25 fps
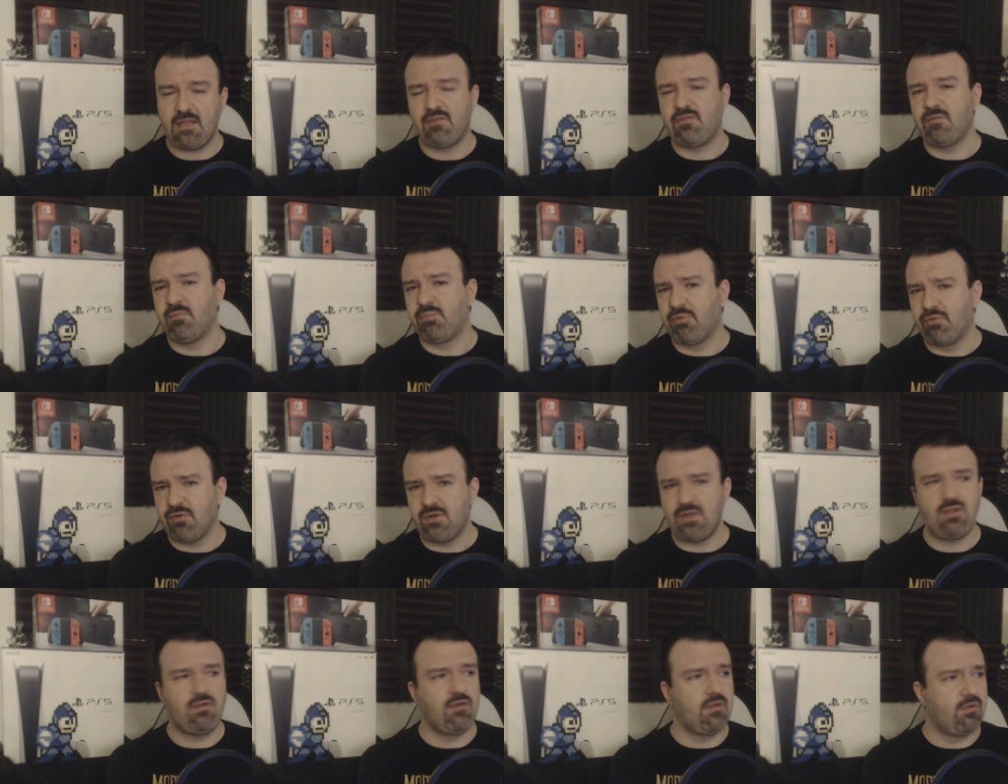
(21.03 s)
It's a
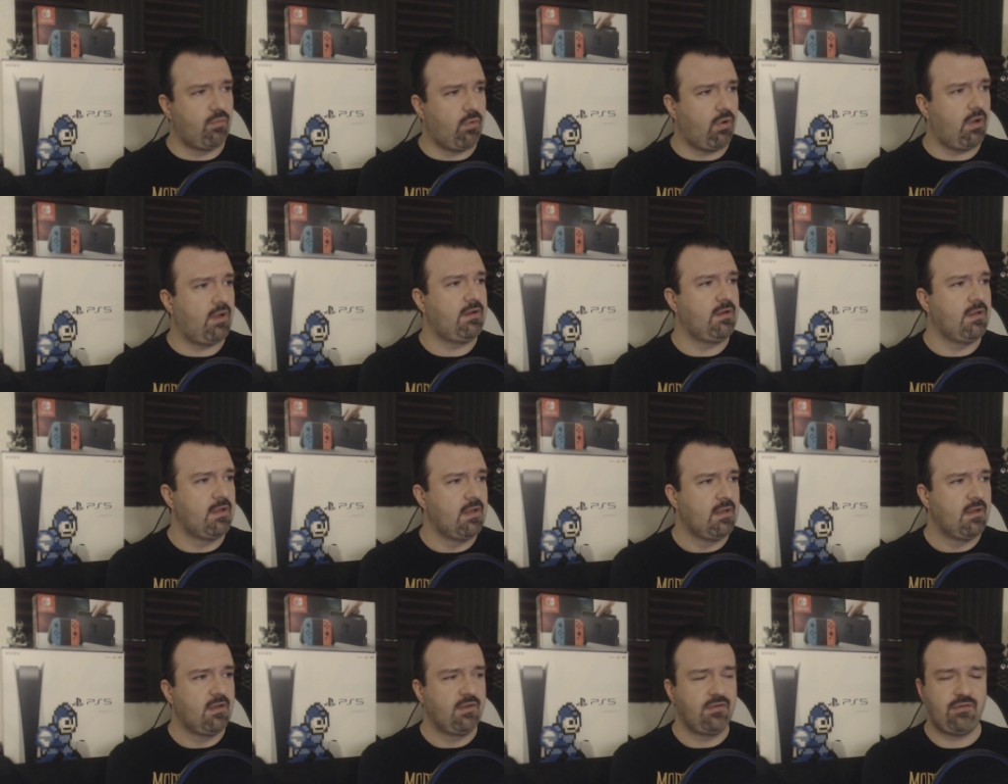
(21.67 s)
pretty good one,
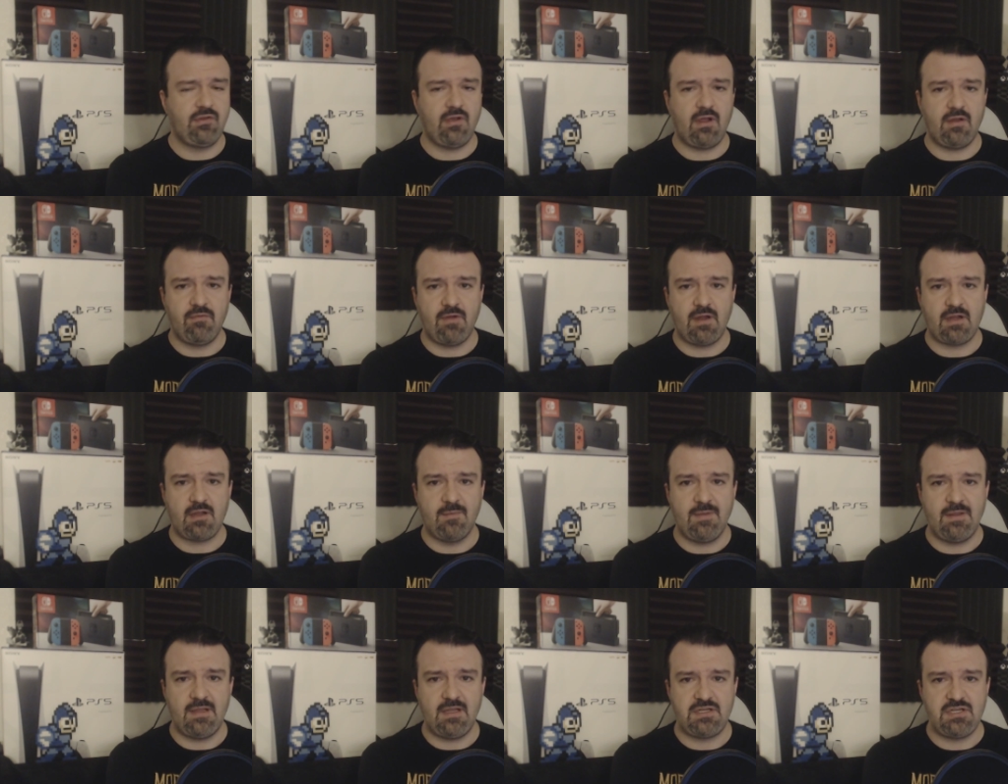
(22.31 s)
so I
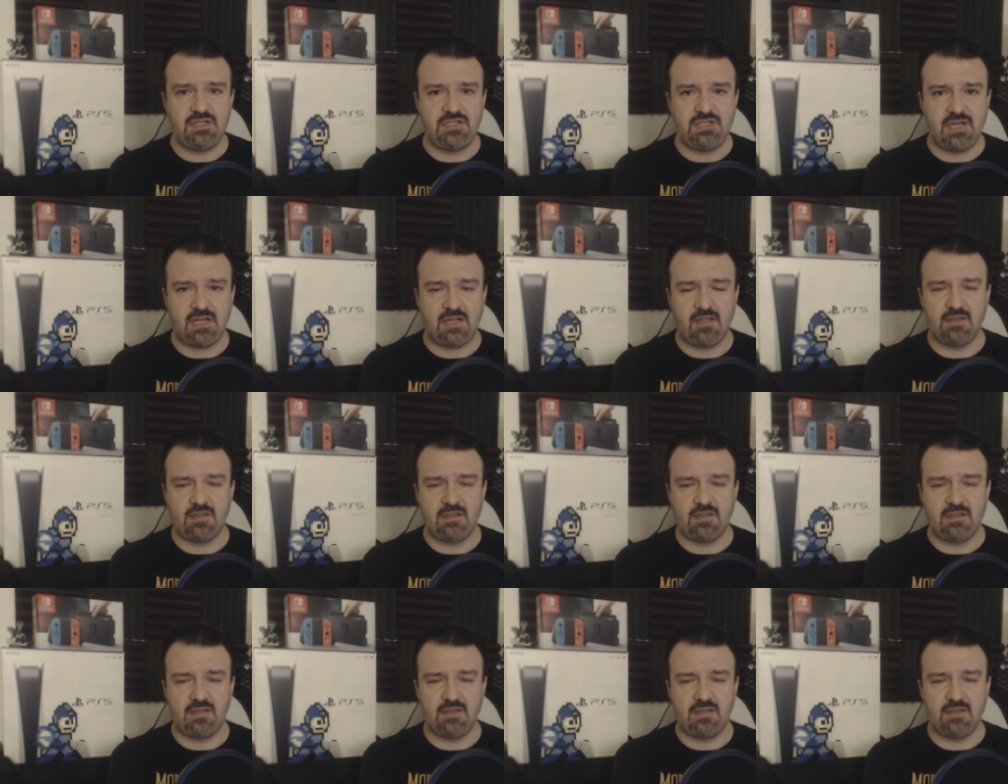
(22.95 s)
recommend that you check